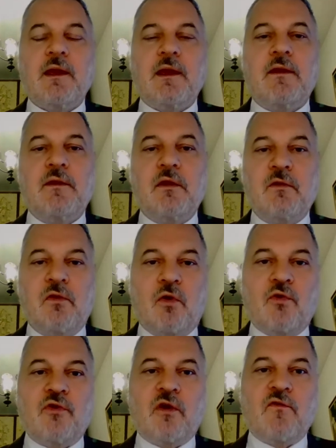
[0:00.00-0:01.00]
And
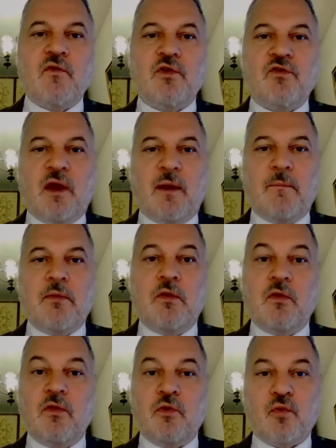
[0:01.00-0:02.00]
those are, for
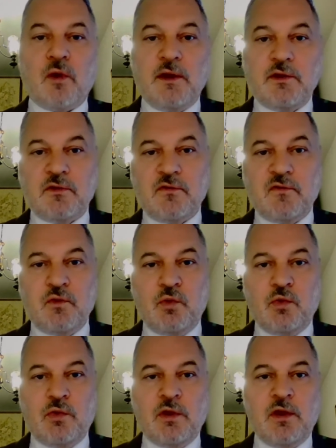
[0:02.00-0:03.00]
example, the right to
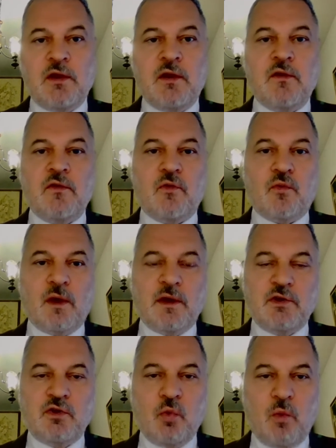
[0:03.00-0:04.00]
food, the
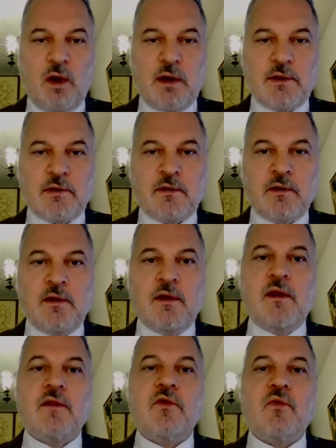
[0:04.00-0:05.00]
right to water,
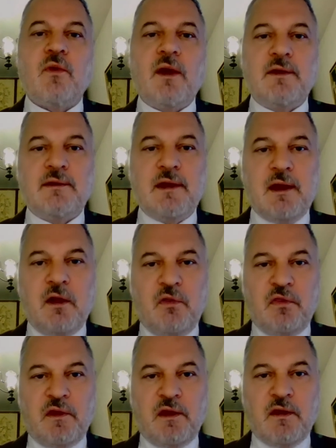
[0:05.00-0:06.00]
the right to
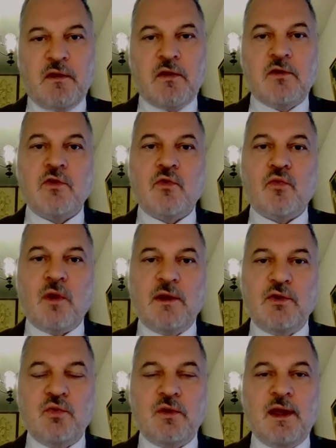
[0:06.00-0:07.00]
health care, the
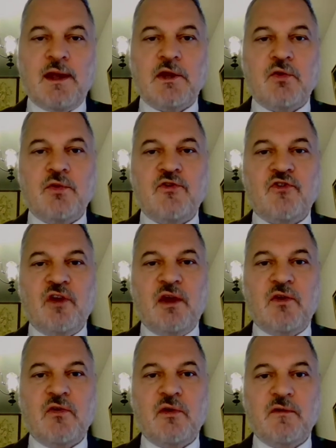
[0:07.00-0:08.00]
right to an adequate
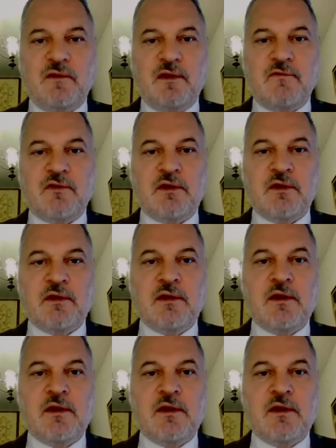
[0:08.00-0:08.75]
standard of living.